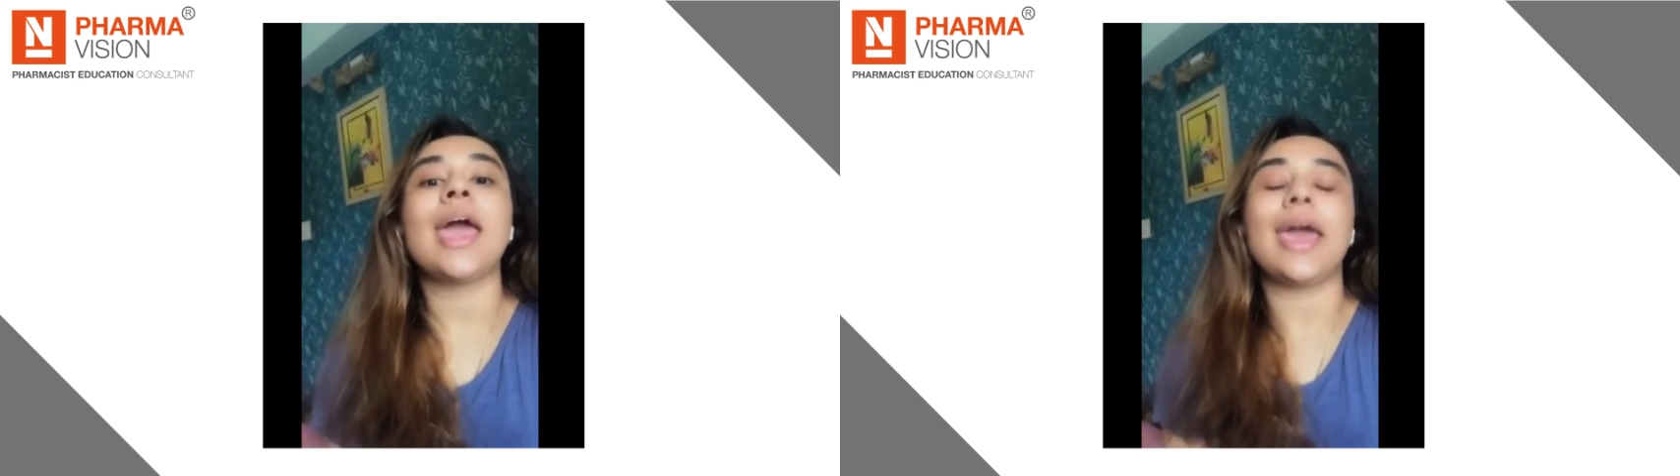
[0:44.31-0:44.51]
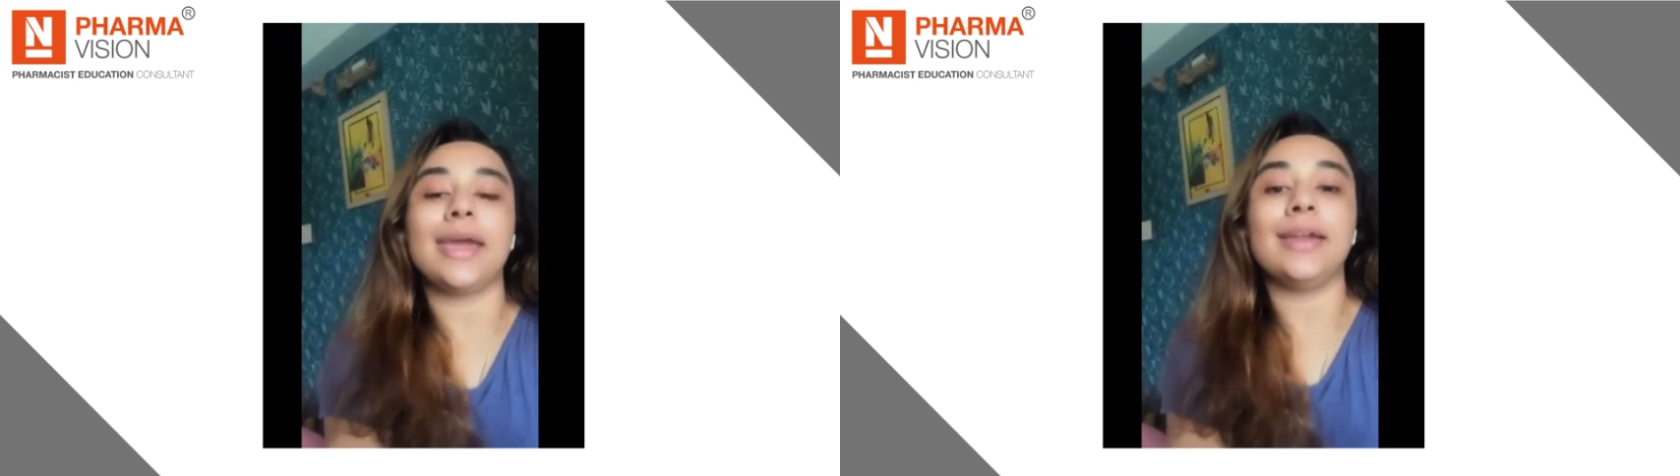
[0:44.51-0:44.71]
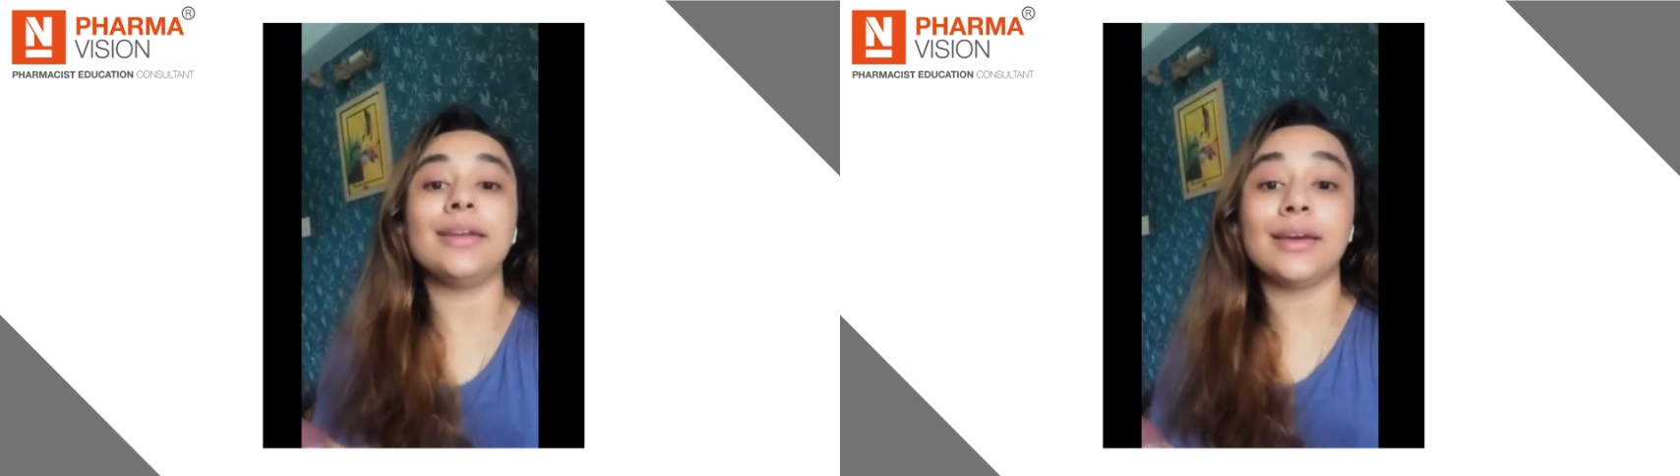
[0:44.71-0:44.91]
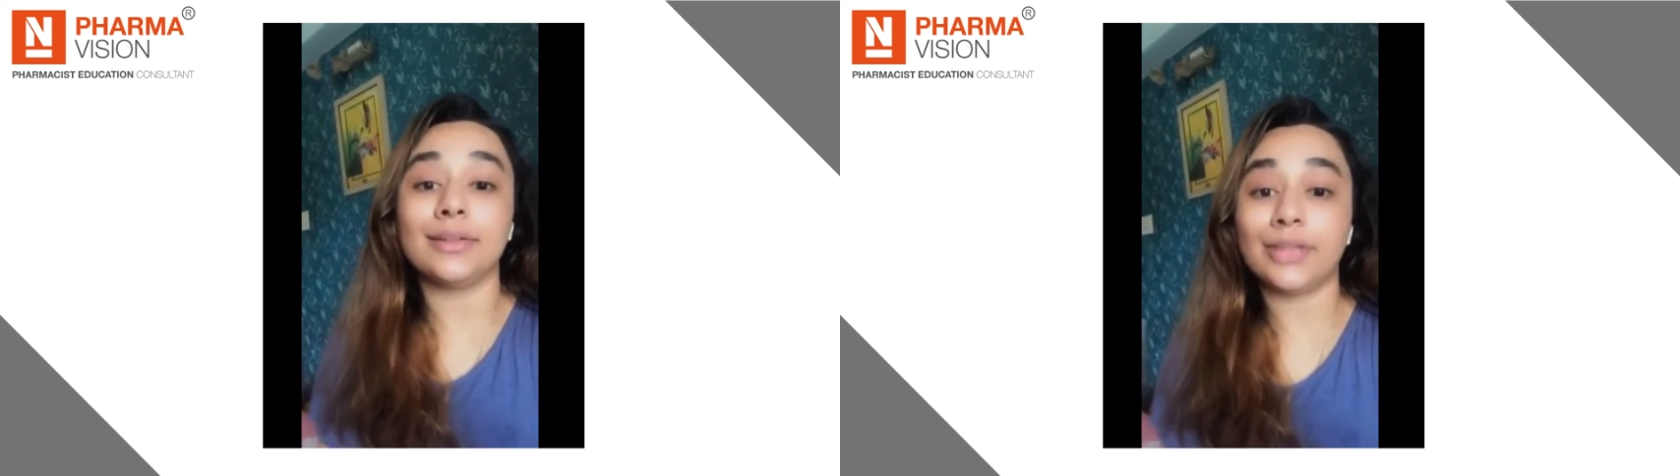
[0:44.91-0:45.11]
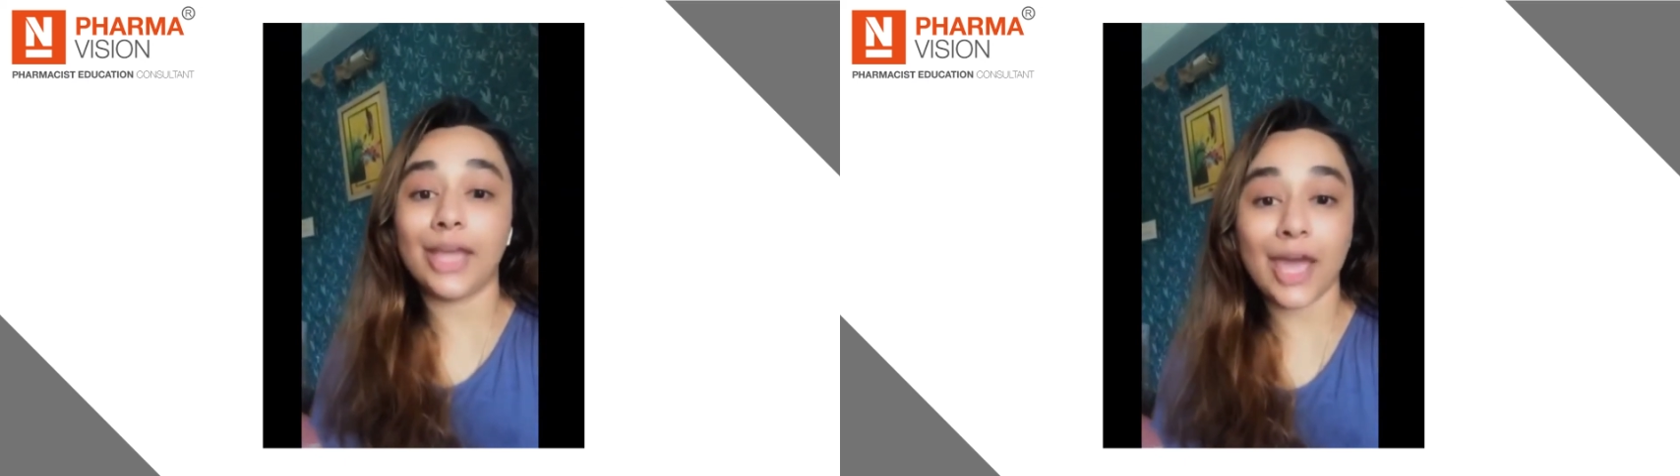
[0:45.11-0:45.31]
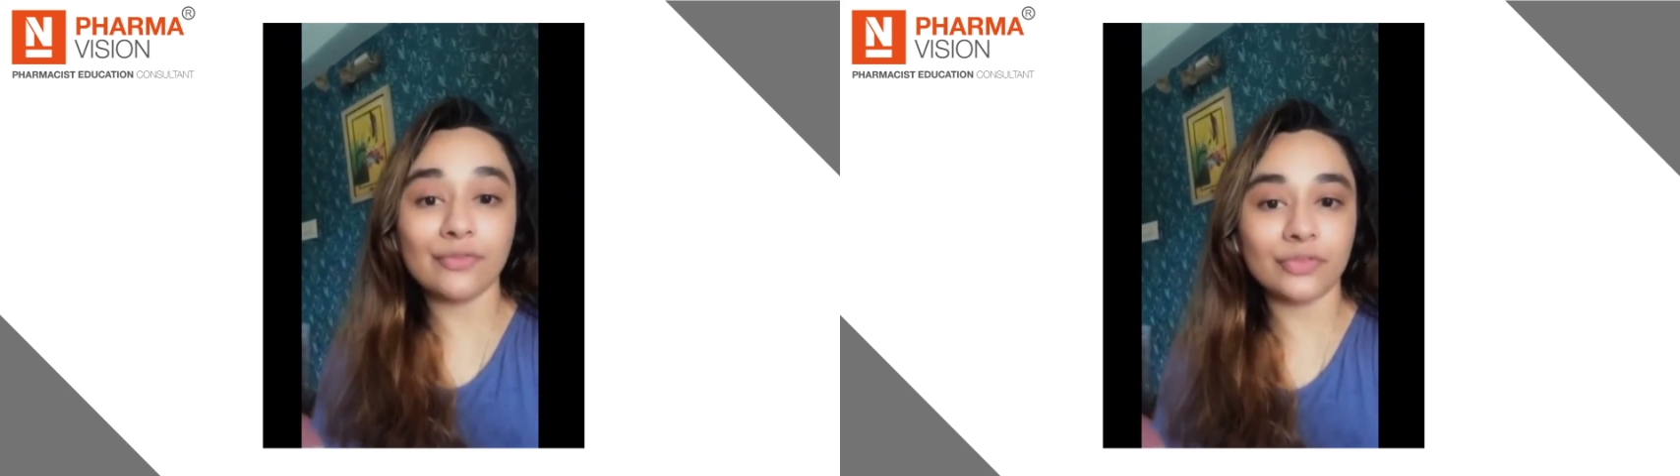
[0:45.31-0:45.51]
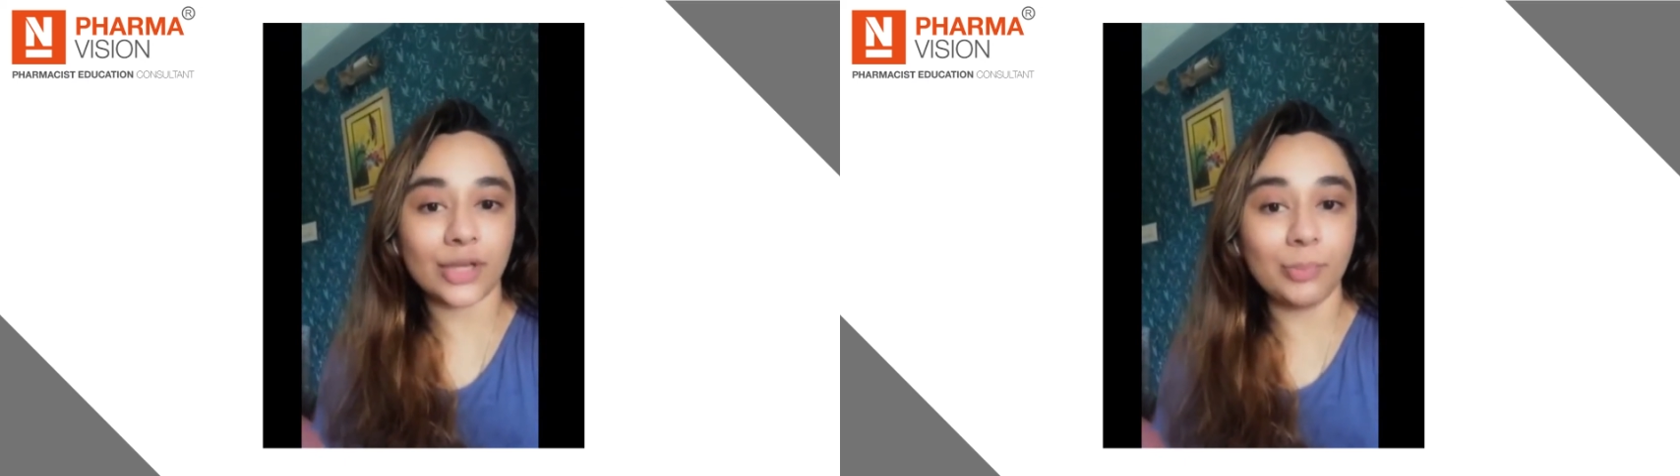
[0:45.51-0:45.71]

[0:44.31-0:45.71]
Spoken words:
and they have